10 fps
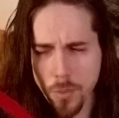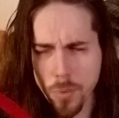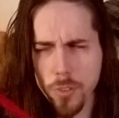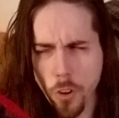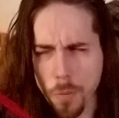
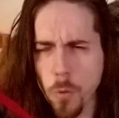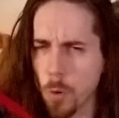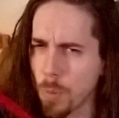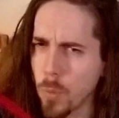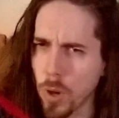We'll talk more
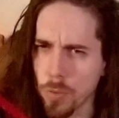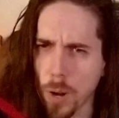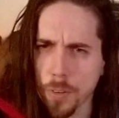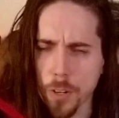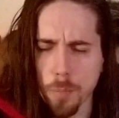about
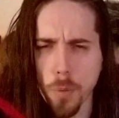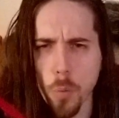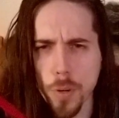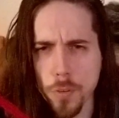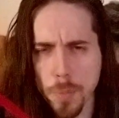well-rounded in a
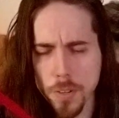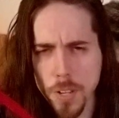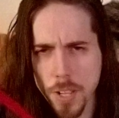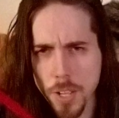moment, but